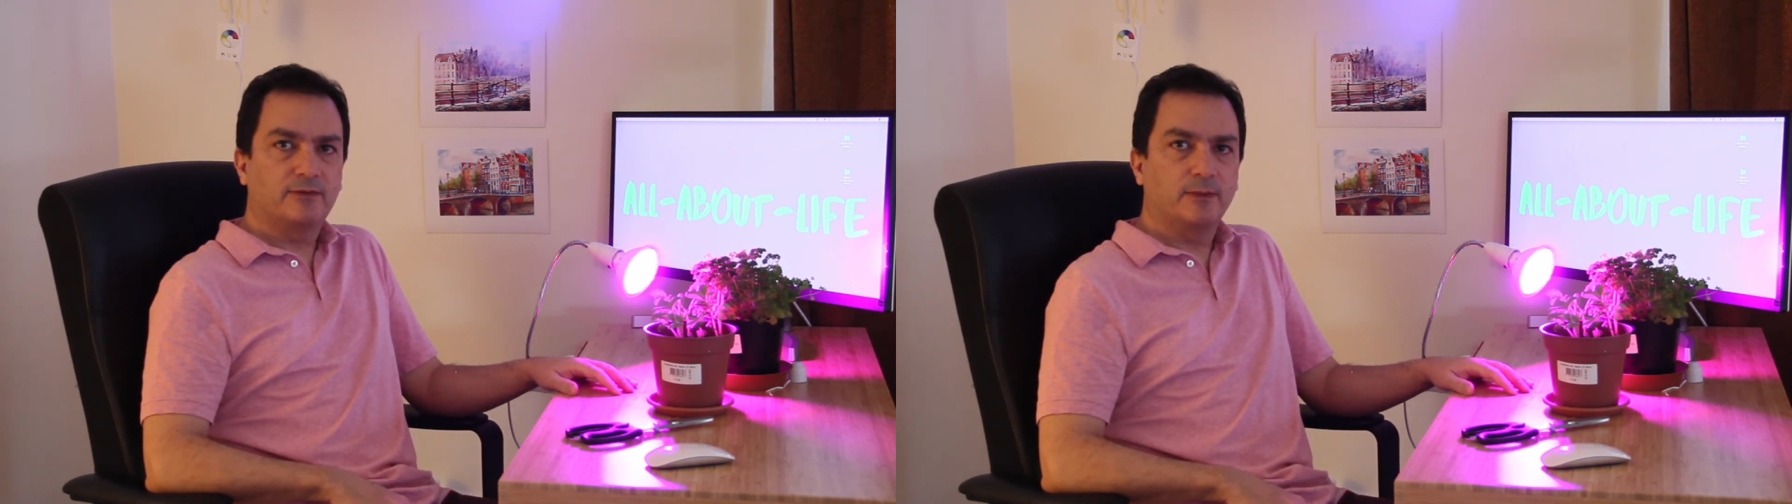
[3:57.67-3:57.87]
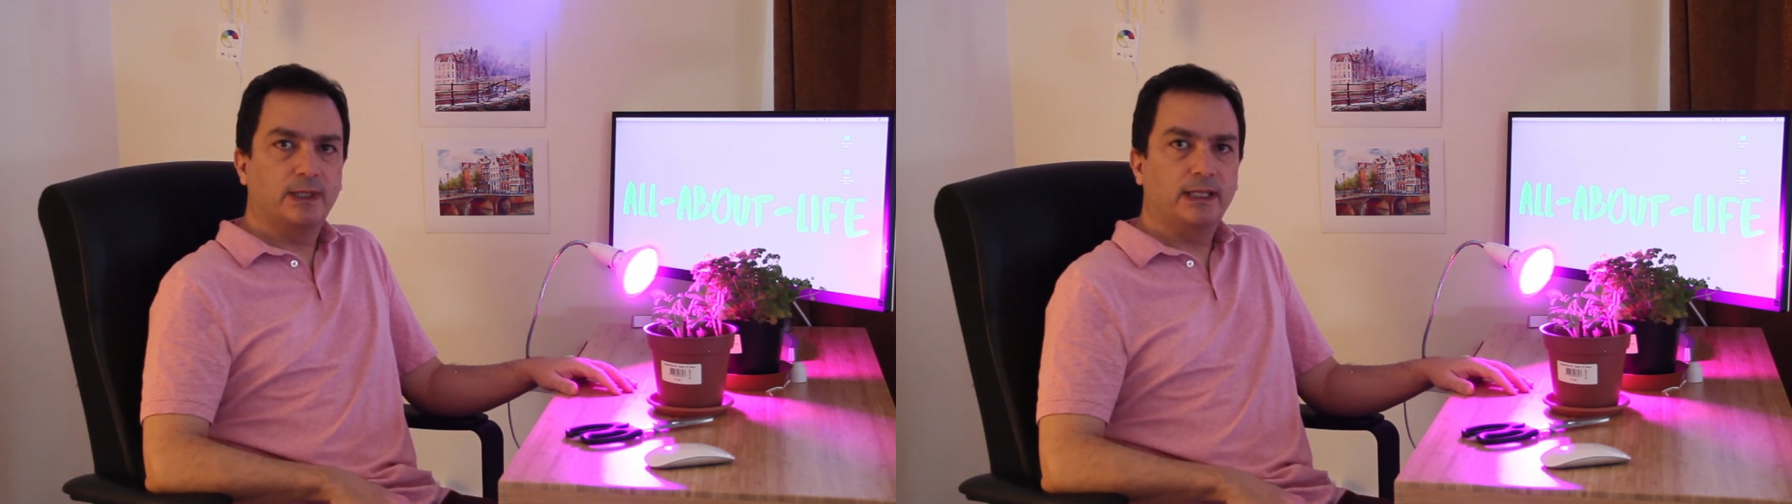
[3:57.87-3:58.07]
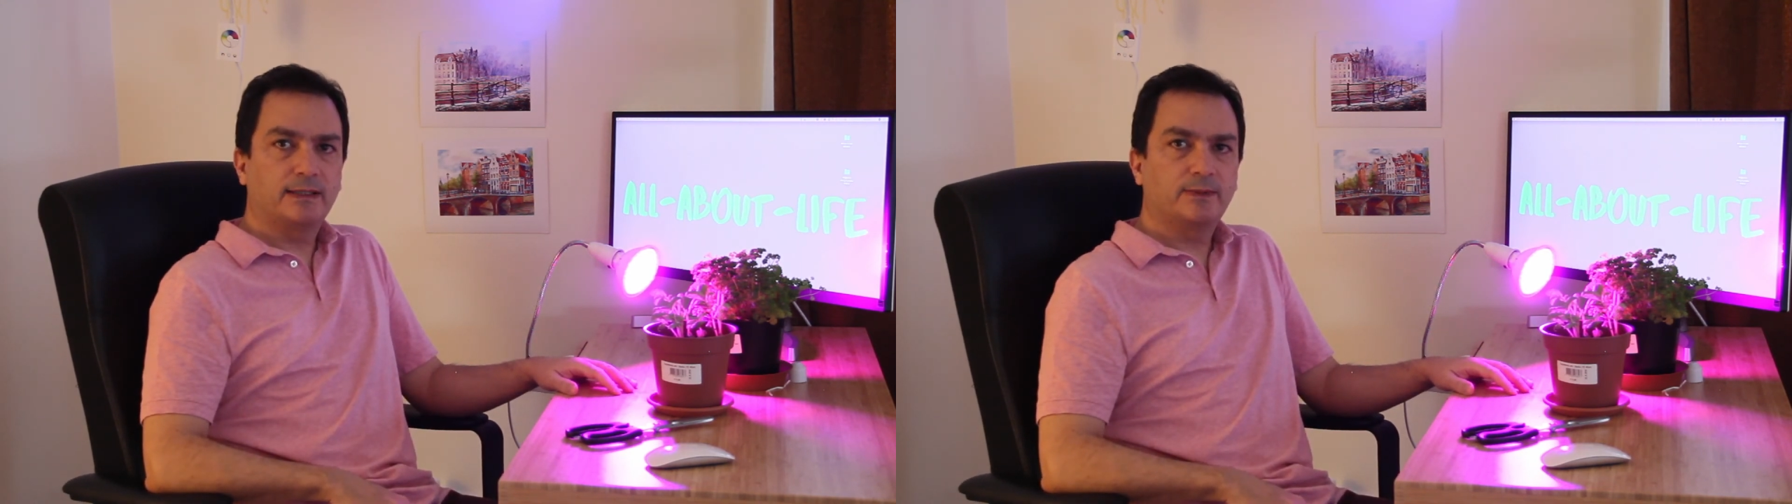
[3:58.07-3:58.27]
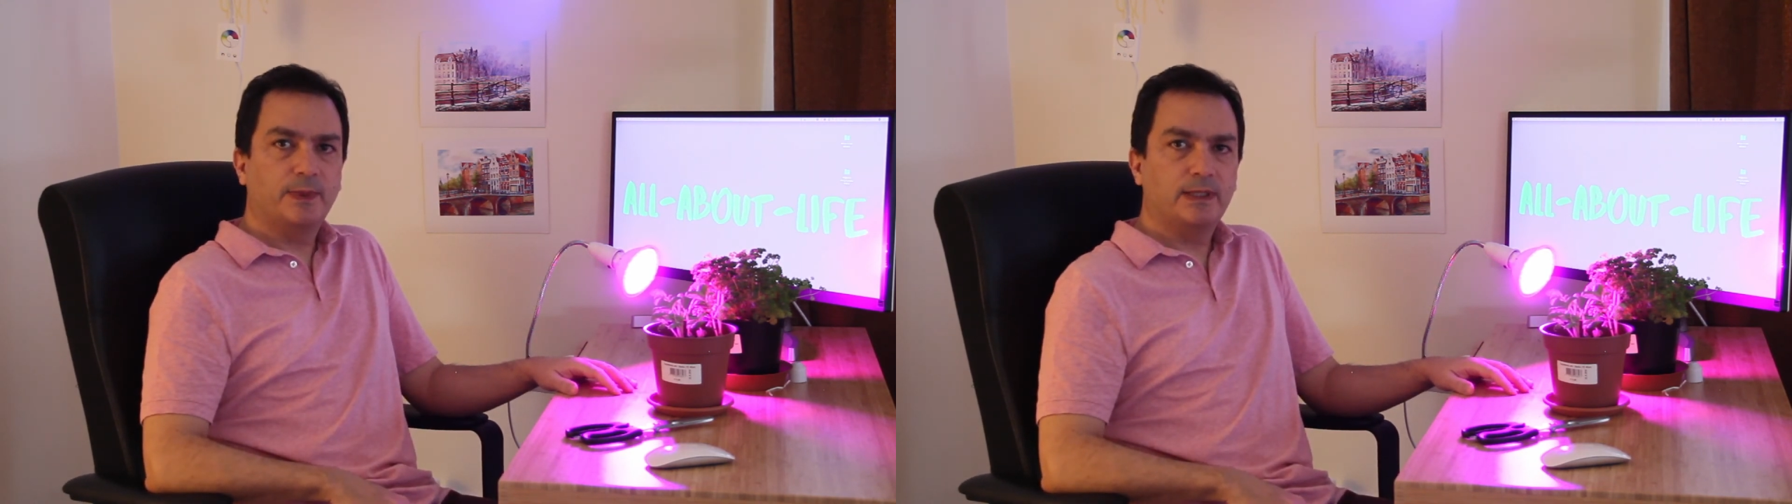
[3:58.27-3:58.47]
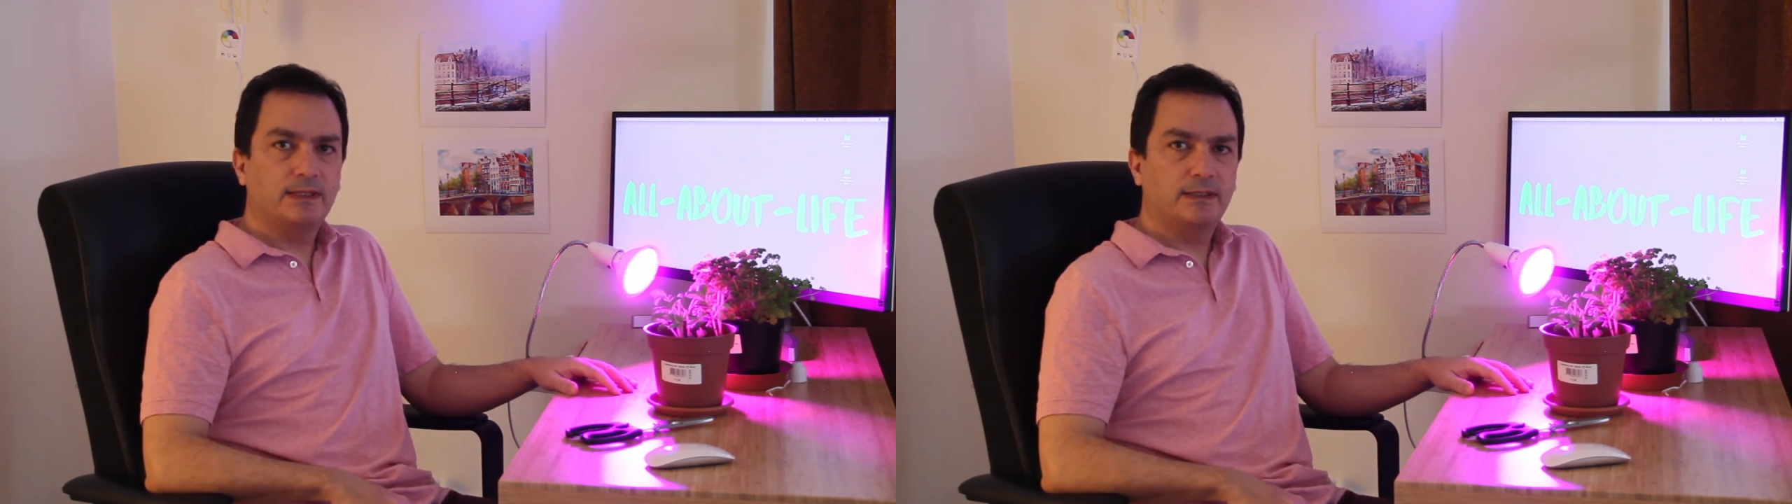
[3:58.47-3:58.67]
from
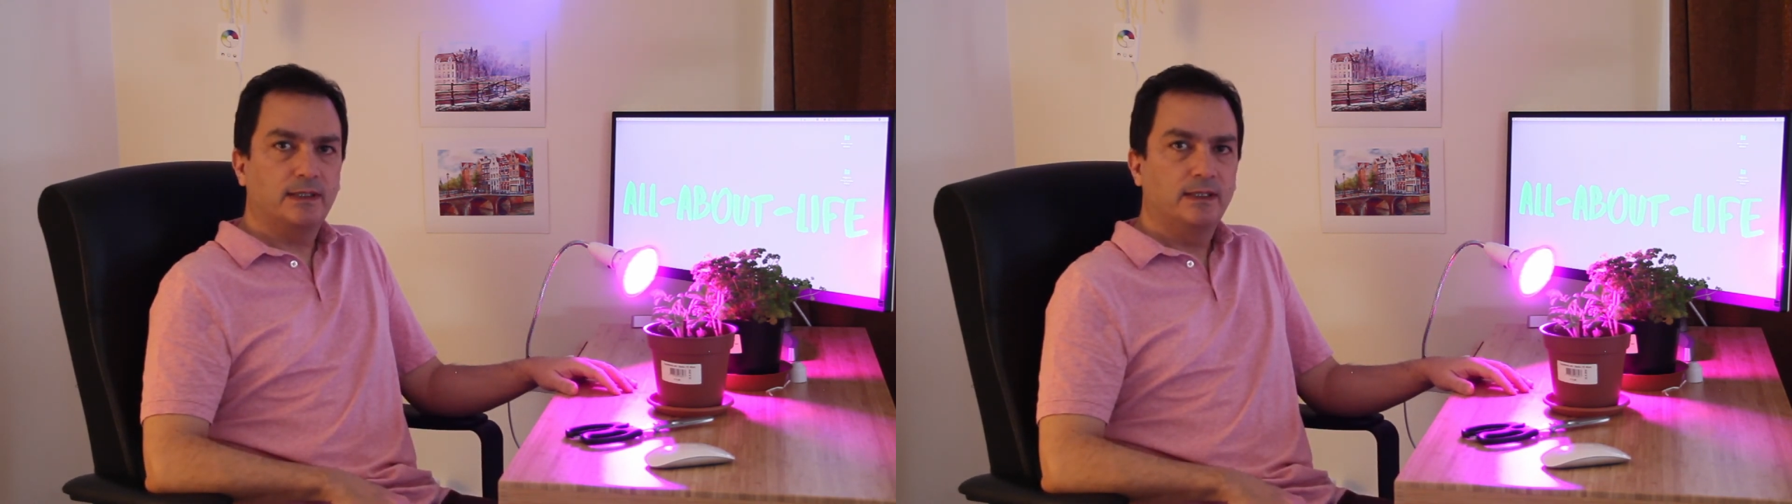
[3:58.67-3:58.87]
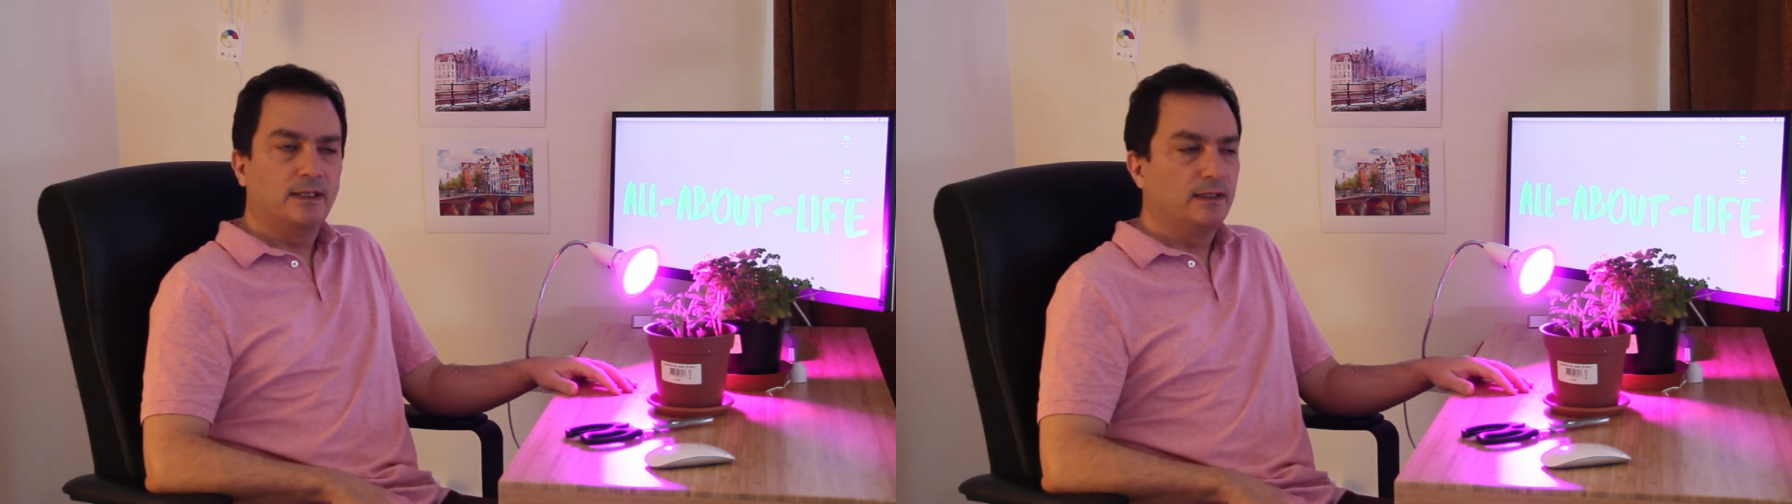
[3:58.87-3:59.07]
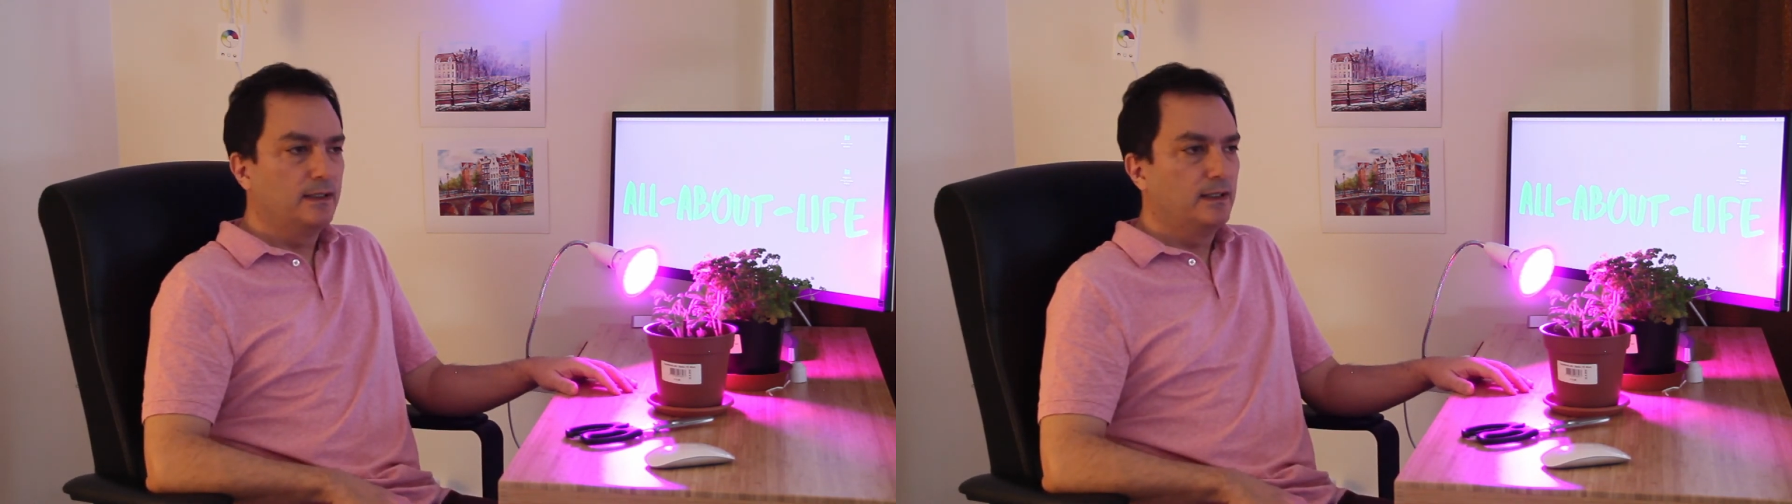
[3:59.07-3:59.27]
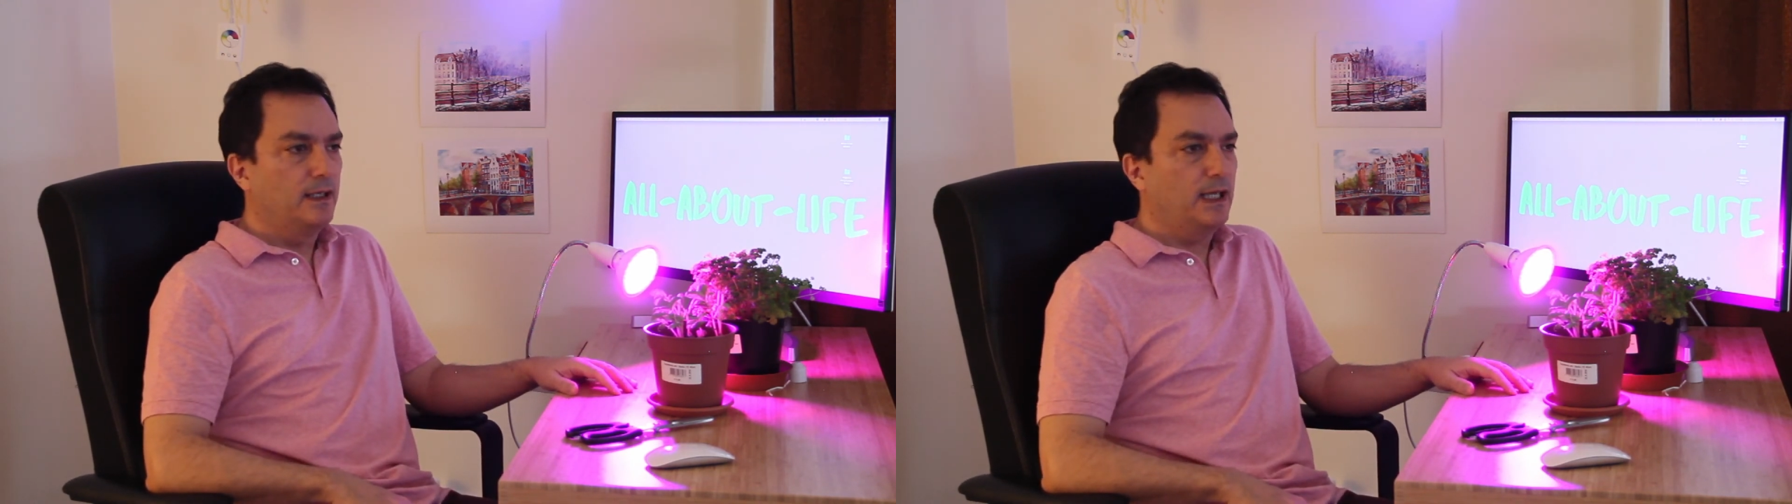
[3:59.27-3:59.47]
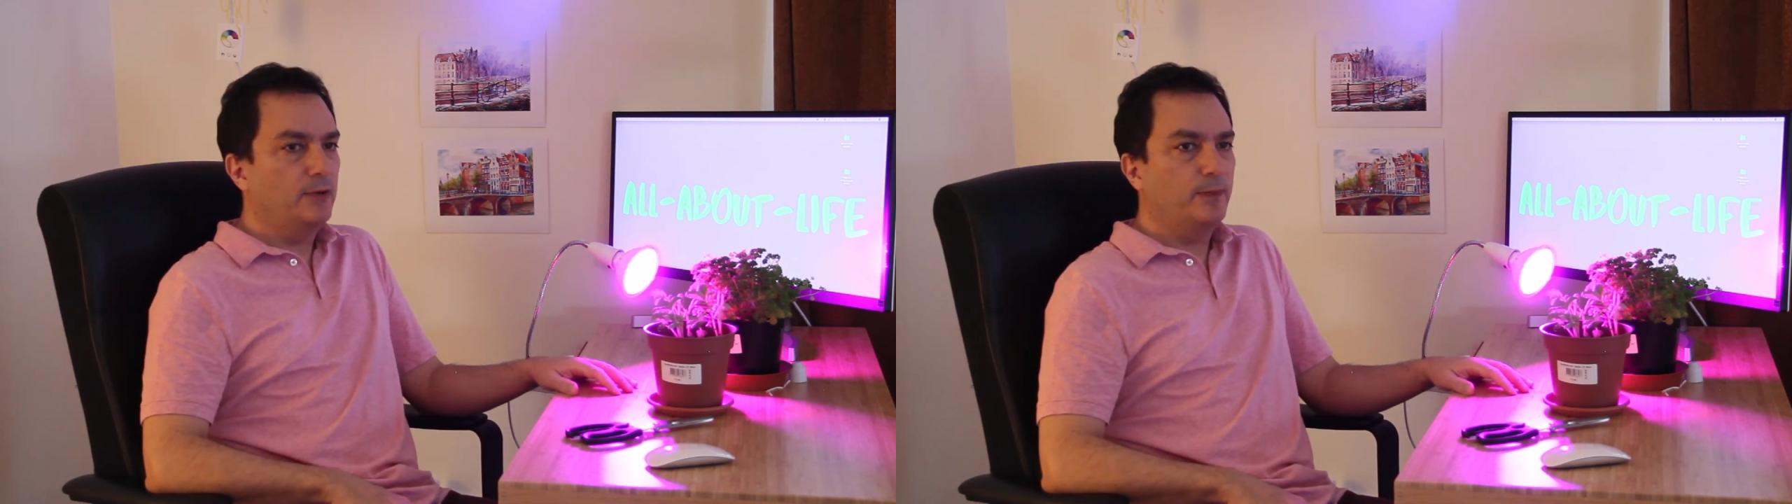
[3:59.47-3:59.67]
AliExpress,
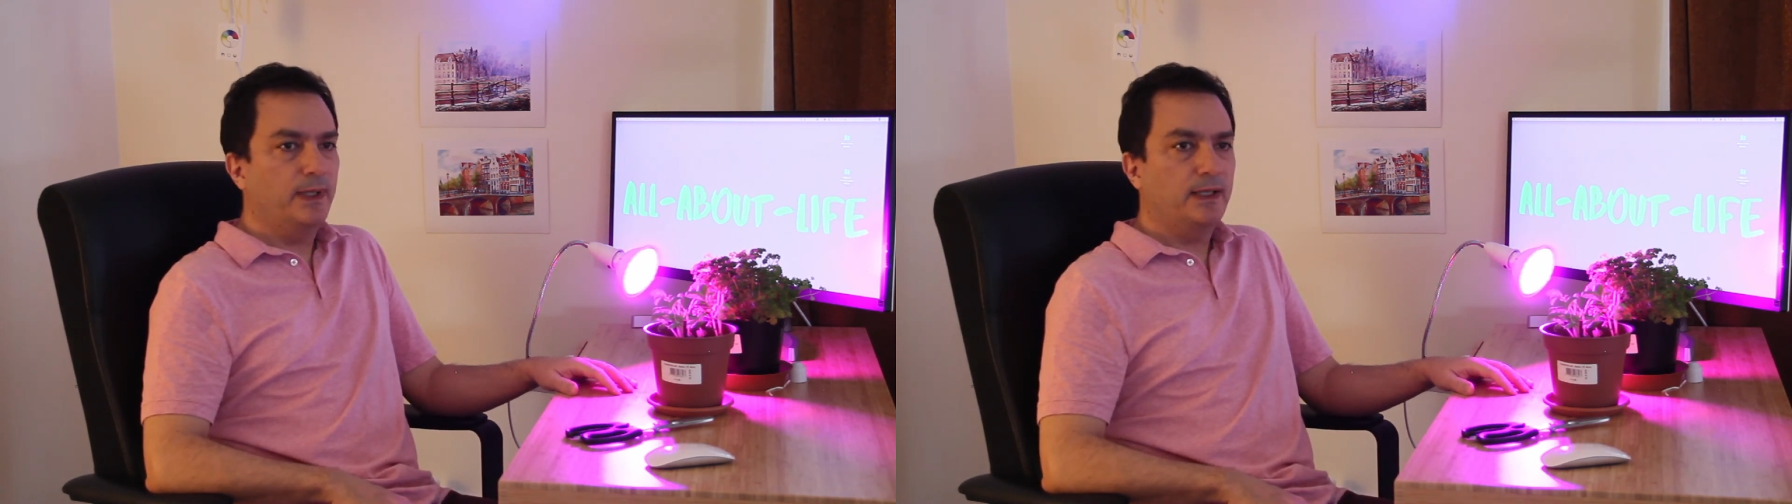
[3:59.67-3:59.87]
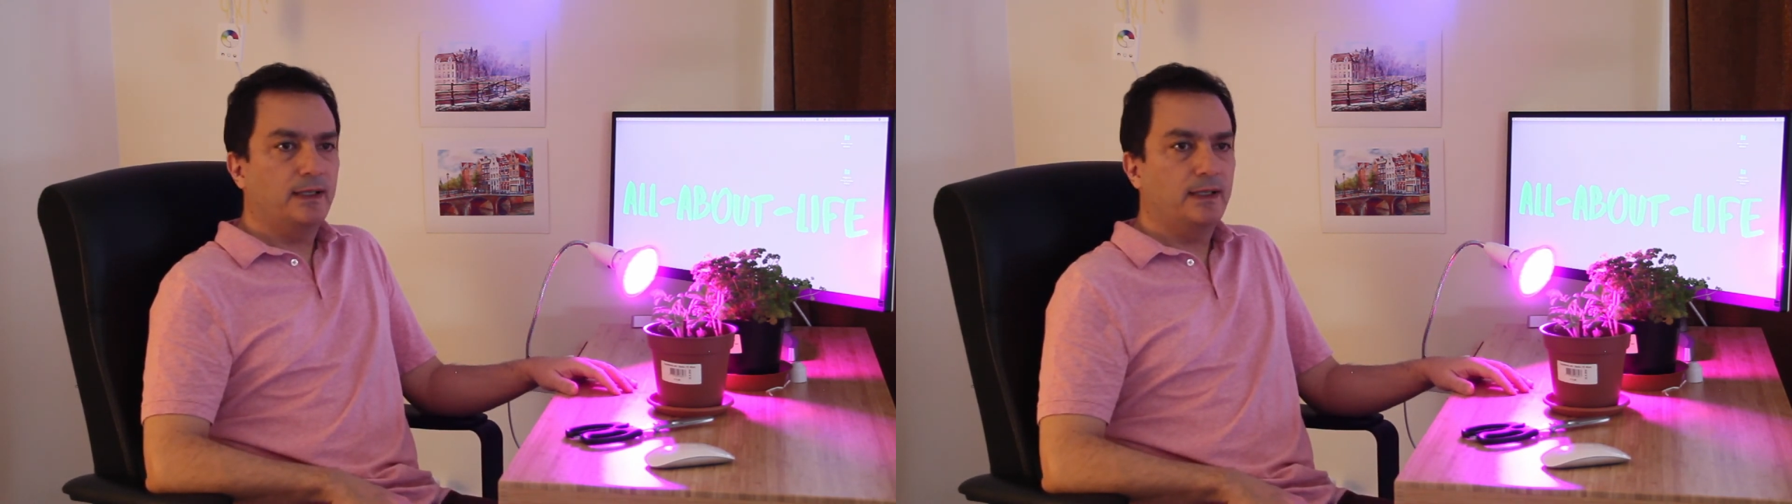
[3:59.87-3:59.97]
I will make